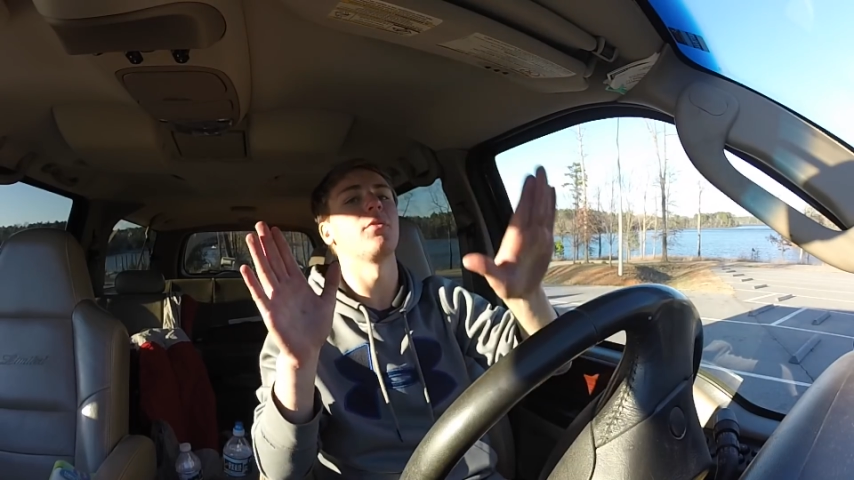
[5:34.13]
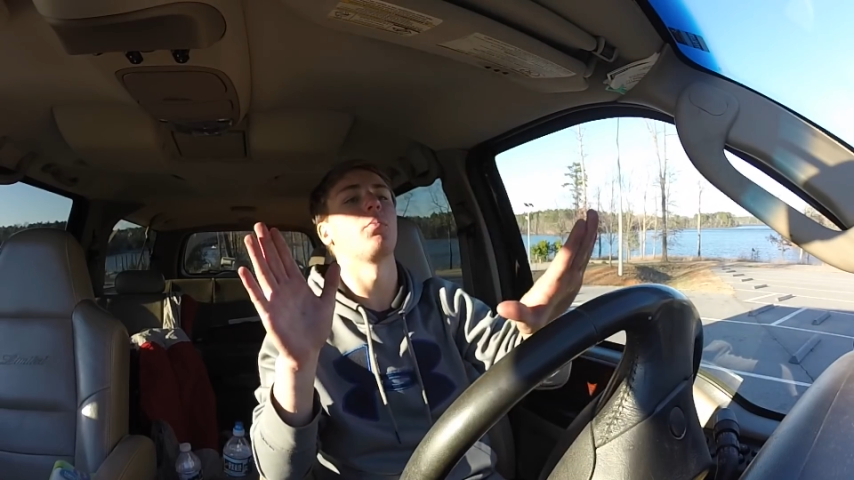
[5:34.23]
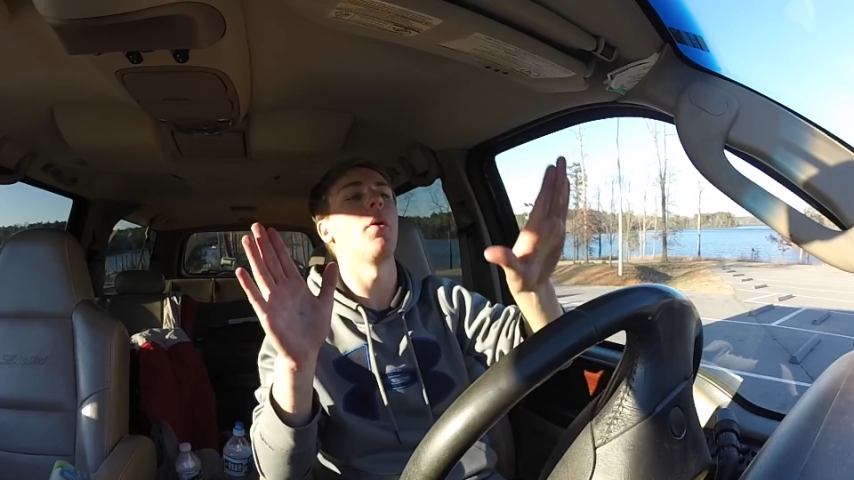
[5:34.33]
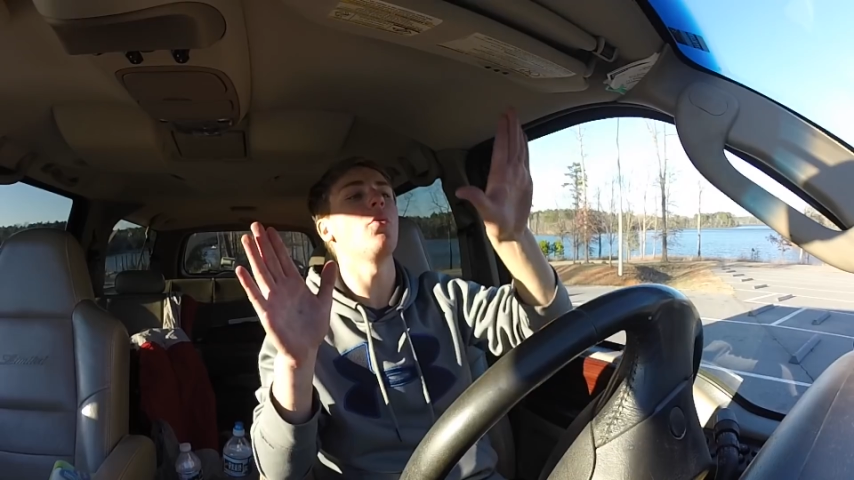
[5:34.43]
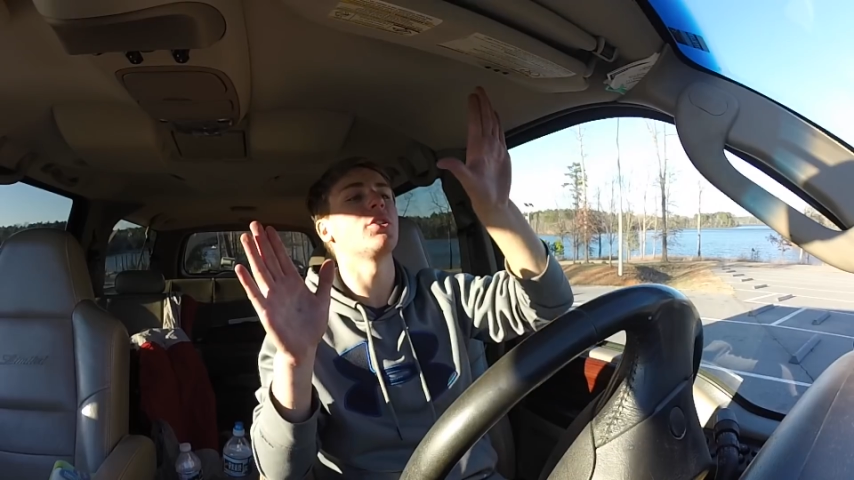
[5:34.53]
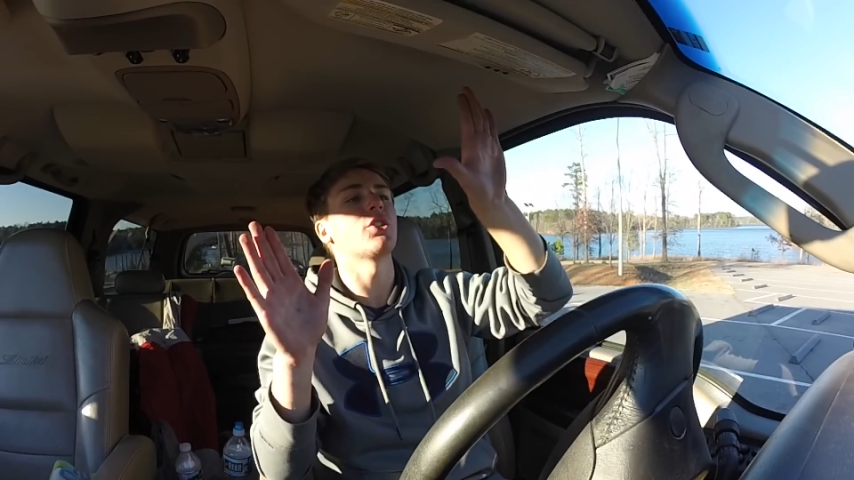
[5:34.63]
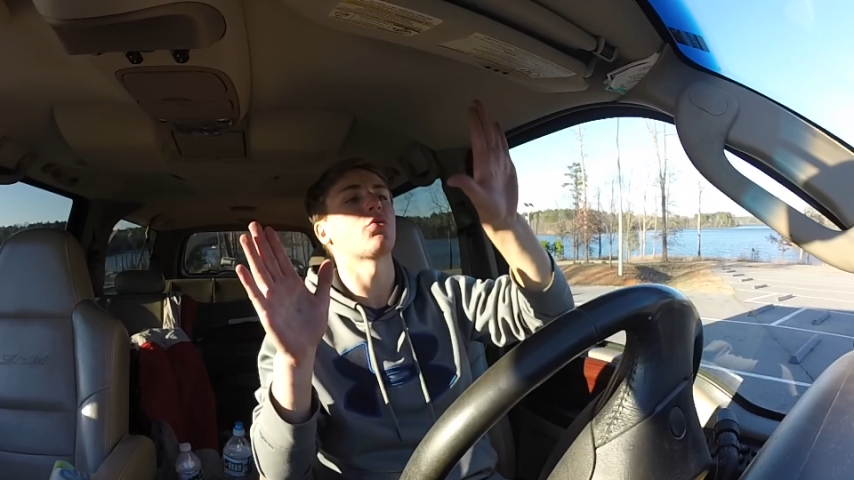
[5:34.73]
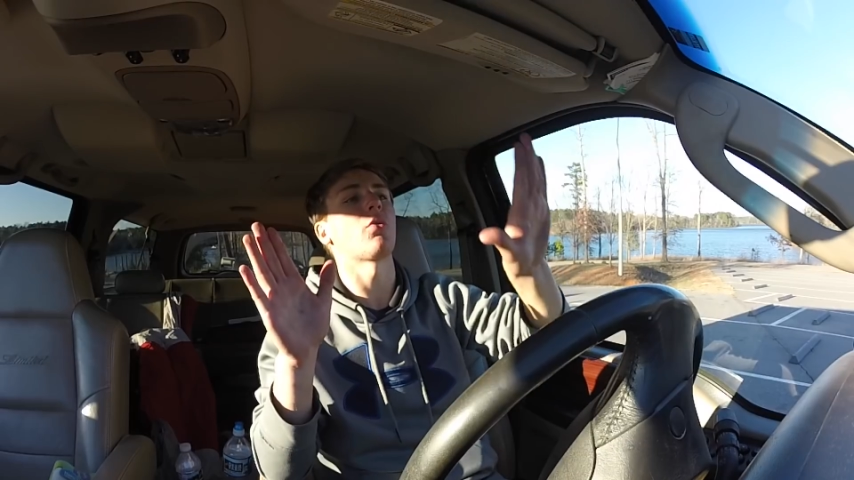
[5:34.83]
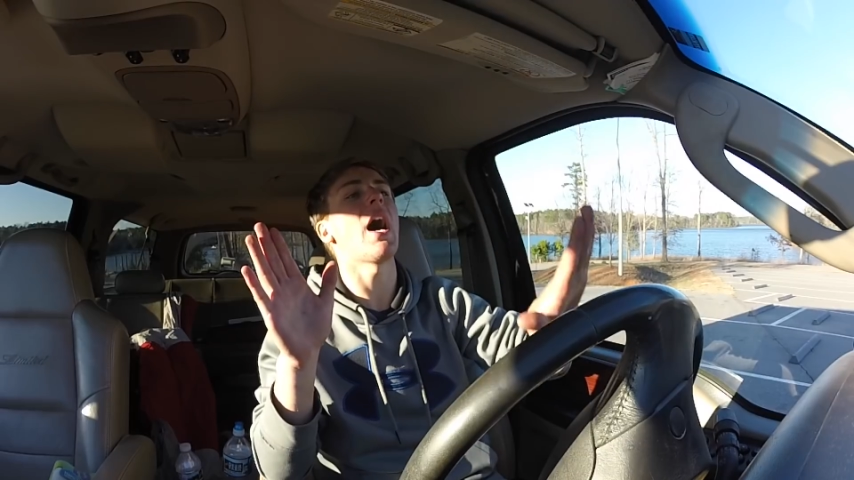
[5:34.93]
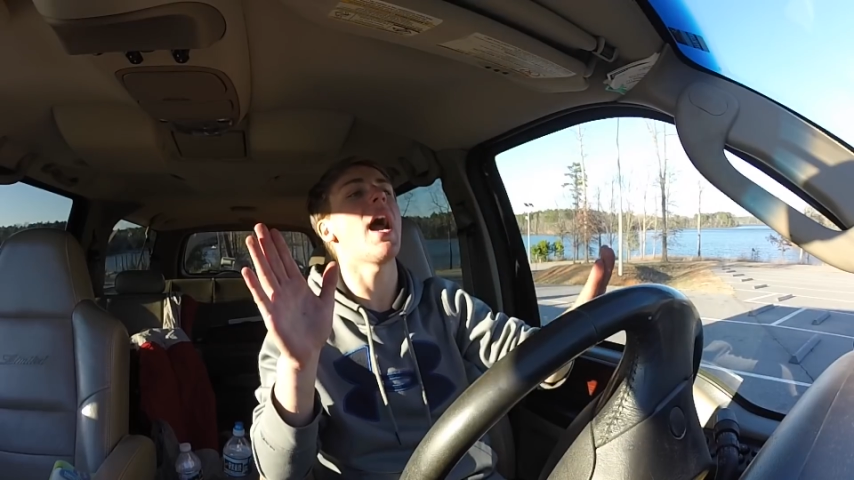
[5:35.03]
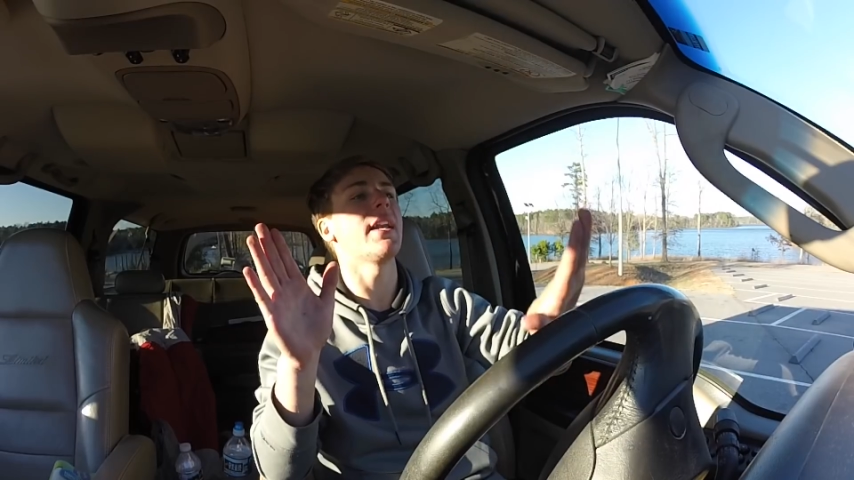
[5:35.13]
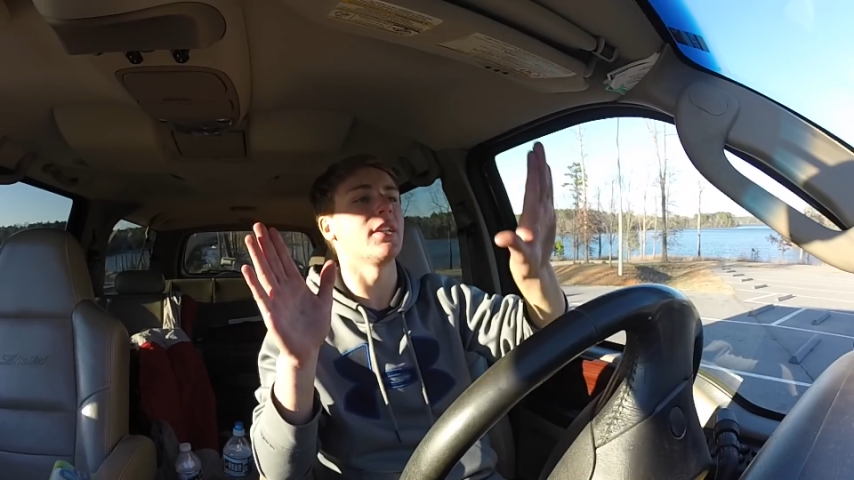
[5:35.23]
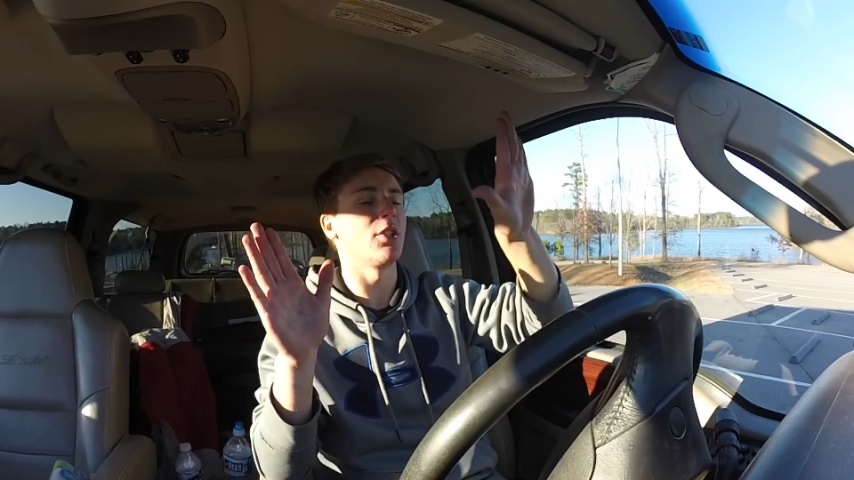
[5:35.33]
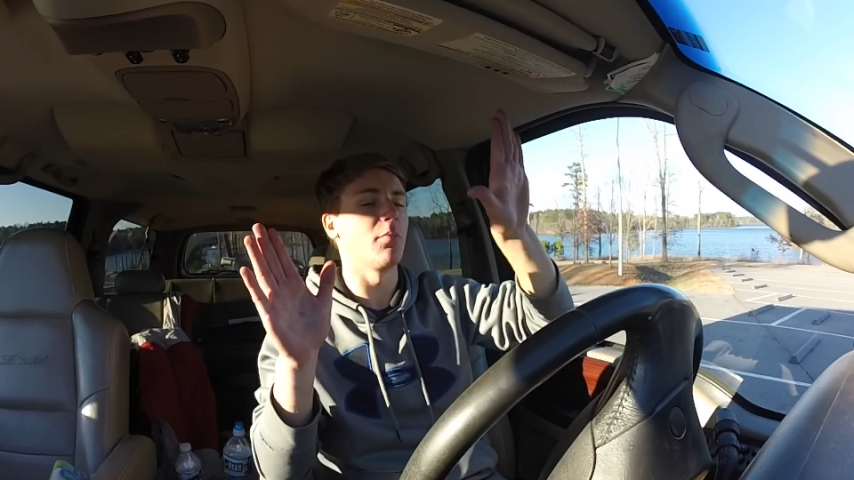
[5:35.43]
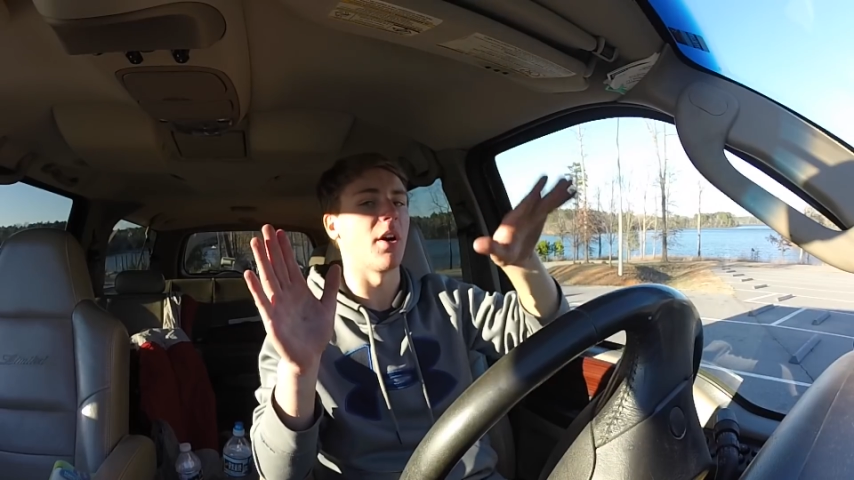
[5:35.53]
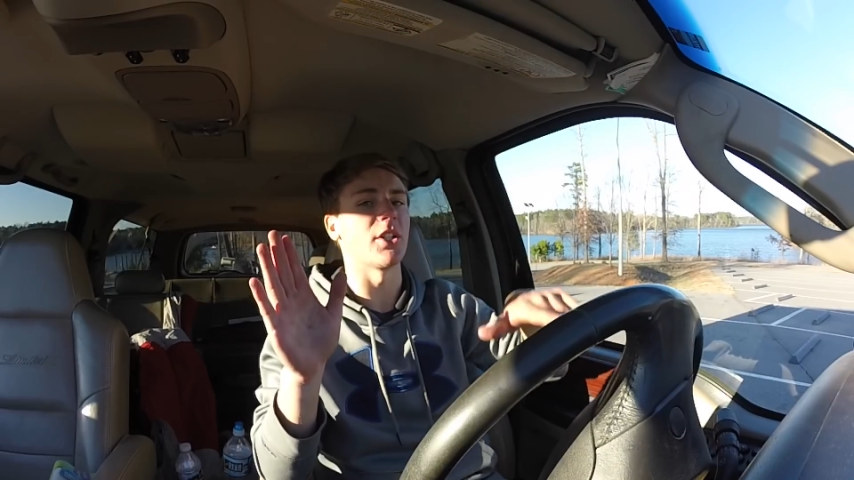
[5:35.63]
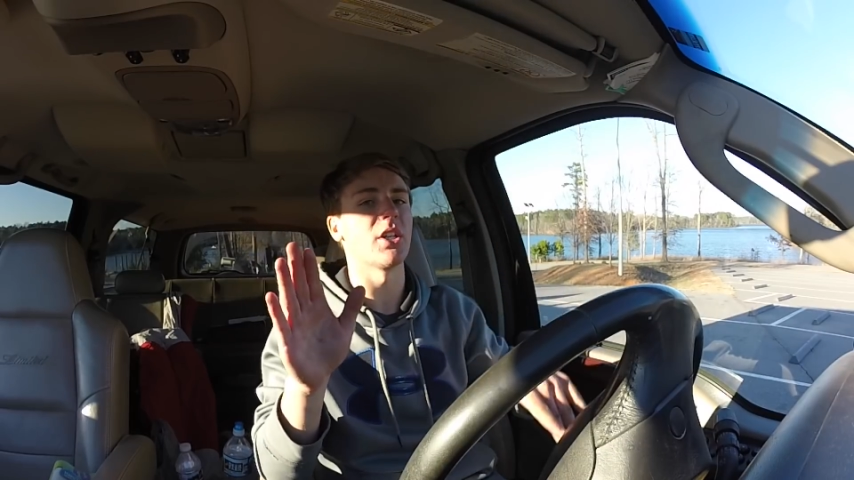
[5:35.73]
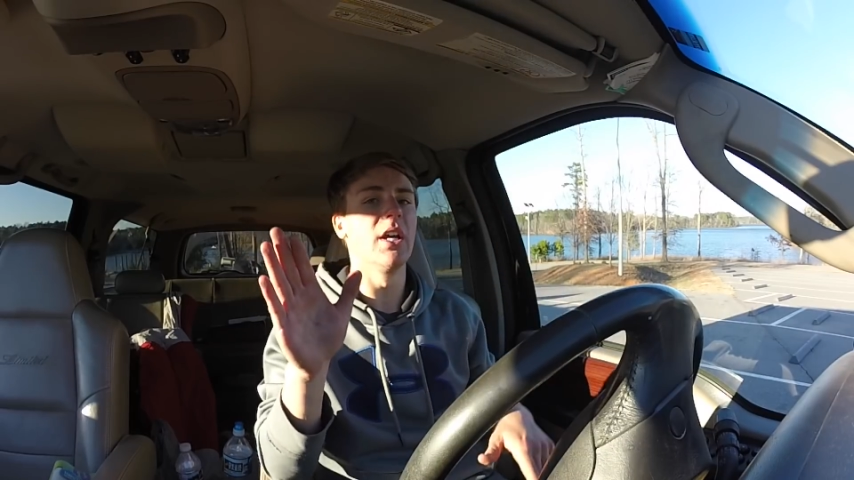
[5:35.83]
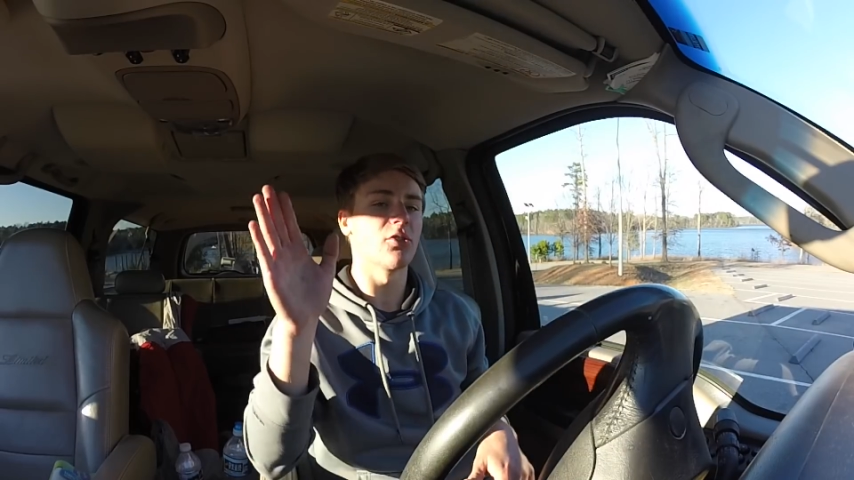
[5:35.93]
the boat was just riding too much.